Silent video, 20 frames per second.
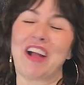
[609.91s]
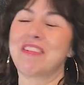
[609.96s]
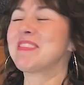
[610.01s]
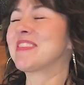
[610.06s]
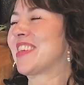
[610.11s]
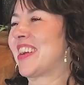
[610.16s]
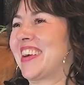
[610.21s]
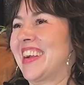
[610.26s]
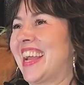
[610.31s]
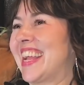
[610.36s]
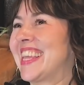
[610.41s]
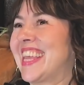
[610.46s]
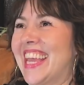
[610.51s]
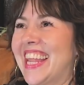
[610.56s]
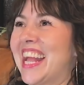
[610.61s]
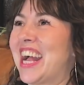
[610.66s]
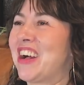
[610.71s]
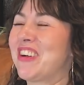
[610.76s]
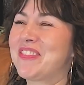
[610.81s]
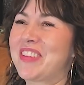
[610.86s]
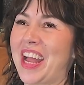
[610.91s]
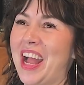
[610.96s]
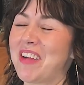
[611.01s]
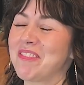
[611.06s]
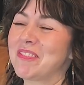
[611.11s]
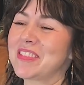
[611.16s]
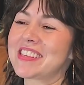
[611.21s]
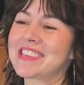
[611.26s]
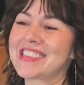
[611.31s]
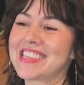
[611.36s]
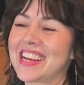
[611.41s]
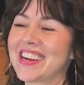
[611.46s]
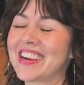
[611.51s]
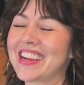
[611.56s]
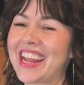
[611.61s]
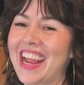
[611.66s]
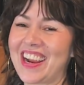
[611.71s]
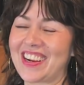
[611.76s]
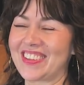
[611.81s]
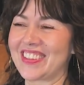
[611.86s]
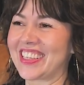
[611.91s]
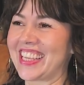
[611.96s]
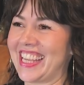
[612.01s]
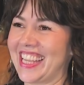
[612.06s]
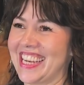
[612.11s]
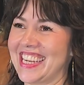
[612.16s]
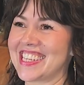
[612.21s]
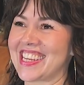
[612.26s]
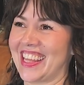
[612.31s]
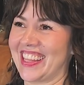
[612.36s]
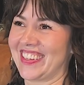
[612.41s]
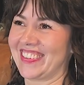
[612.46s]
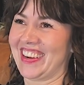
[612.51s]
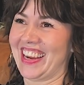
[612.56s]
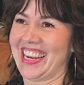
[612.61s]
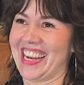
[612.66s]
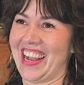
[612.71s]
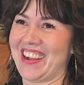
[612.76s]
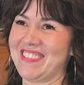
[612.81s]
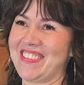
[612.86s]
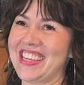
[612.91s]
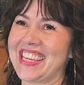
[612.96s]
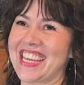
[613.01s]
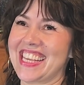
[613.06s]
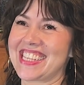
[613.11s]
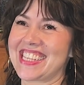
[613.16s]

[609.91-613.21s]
sorry, I can't help it. Sierra and I are looking at each other right now because